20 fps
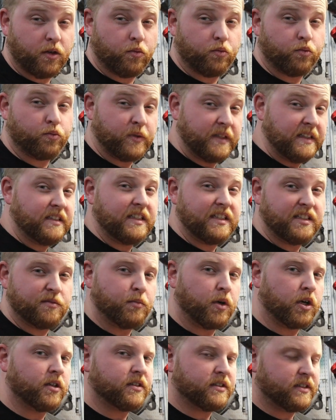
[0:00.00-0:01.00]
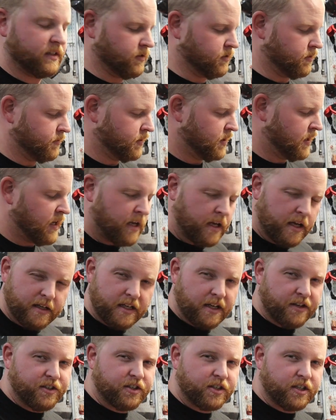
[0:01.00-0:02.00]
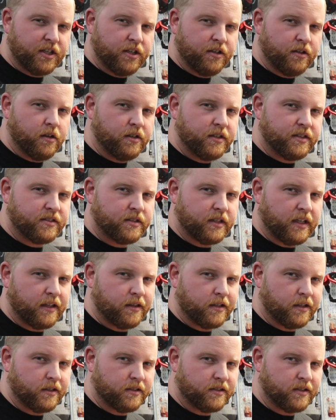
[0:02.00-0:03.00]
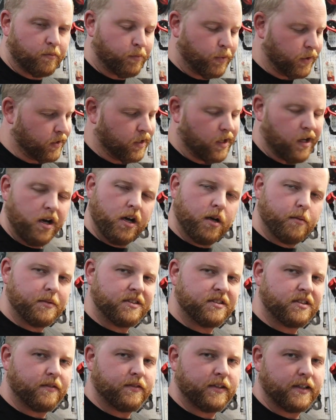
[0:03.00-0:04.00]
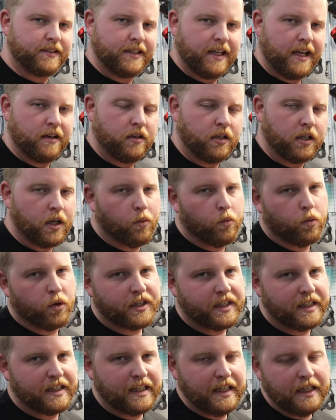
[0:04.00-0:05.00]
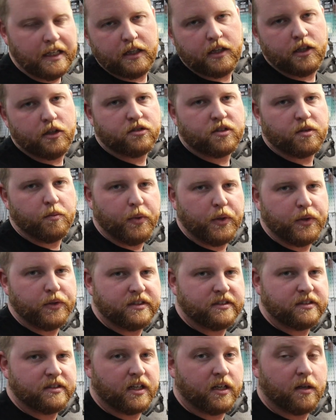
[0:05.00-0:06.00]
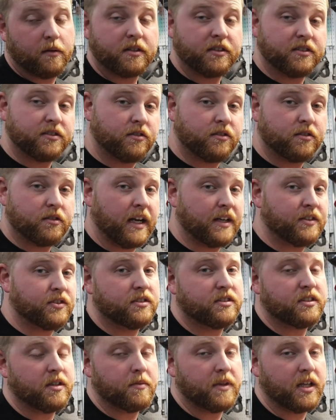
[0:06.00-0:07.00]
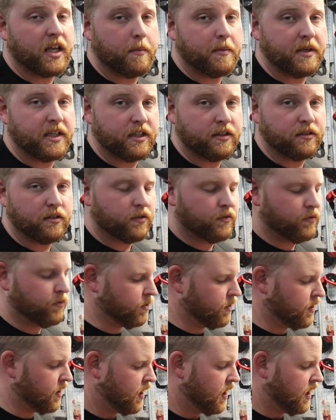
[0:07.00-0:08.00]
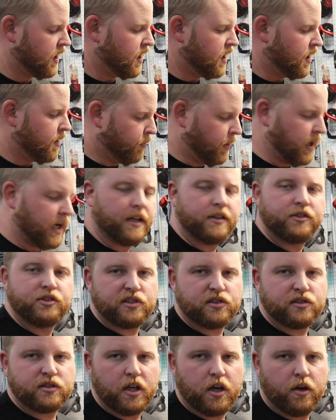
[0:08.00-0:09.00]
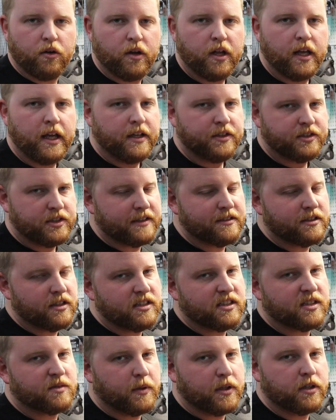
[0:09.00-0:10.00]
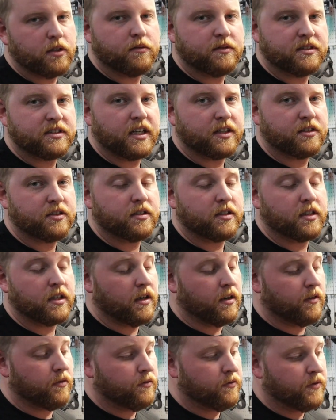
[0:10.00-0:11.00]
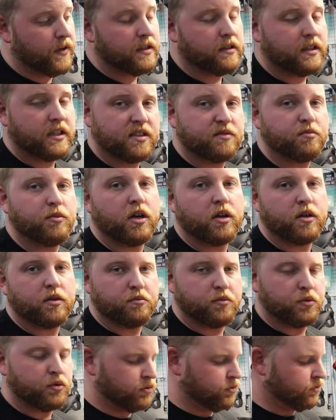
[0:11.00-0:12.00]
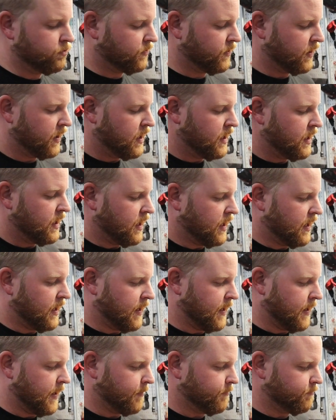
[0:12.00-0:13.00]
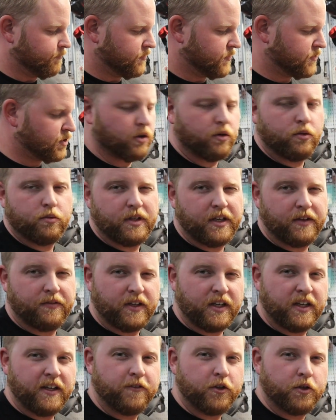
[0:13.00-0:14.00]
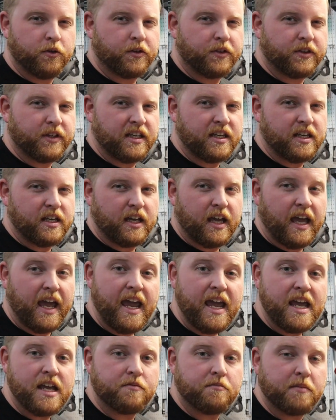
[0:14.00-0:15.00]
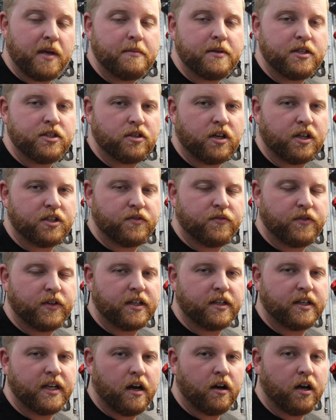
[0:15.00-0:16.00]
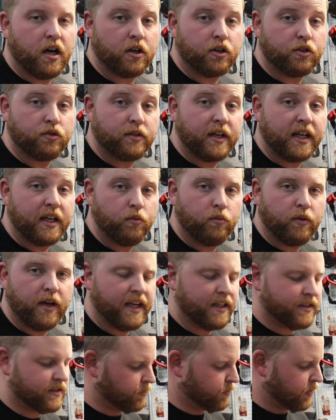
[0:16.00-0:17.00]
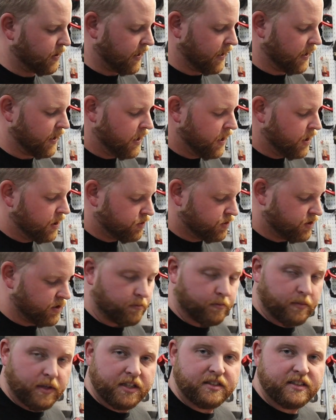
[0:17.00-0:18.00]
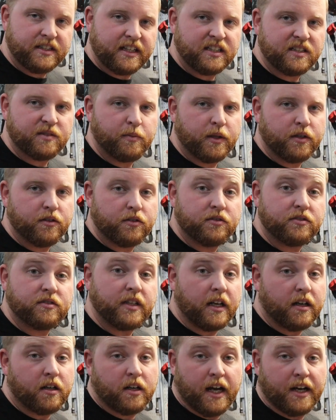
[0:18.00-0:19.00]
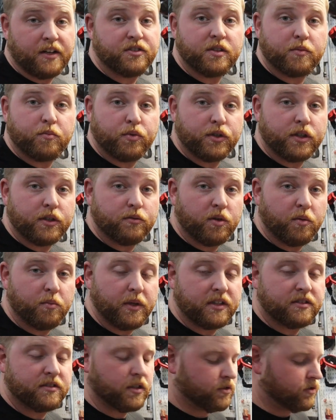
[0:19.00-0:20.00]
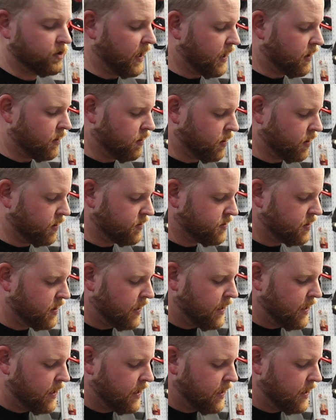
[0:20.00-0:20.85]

a really smart deal. Now you're going to notice that there's a billet hub and stuff like that on it. We're going to get into those components later because those are actually something I'm a dealer for. But just know, changing the spindle was actually a very smart move. So if any of you are thinking, hey, maybe Sean's figured out a great way to buy cheap Mustang spindles that are actually pretty robust on track cars,